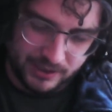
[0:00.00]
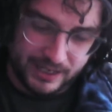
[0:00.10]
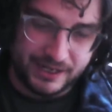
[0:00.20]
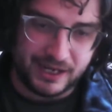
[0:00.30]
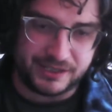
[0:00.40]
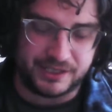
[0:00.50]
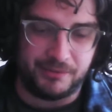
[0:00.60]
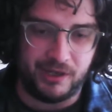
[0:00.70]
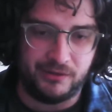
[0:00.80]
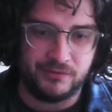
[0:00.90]
in
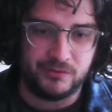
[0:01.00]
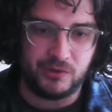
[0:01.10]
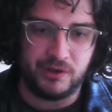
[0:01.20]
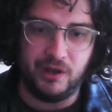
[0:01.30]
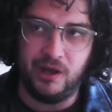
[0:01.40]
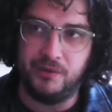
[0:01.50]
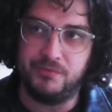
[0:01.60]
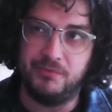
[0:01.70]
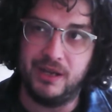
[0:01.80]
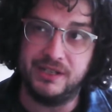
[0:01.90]
HTML, one of the
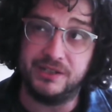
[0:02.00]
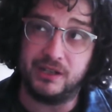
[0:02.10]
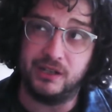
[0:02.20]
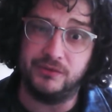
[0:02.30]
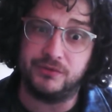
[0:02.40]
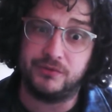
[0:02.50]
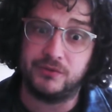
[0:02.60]
major kind of